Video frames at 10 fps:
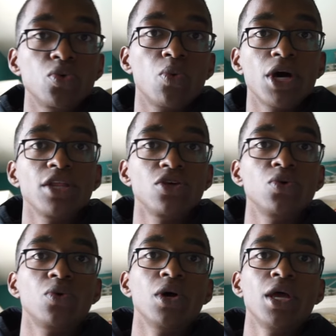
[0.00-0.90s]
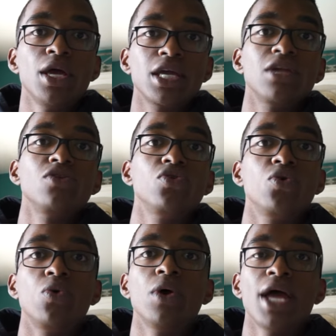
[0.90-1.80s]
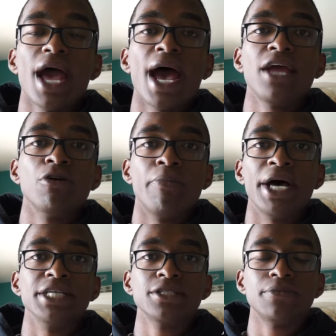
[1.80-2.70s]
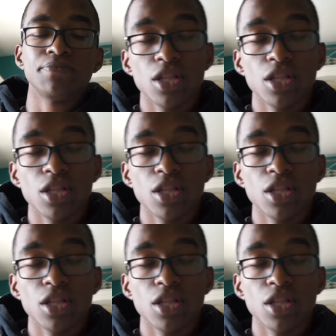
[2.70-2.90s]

what you can do at your best.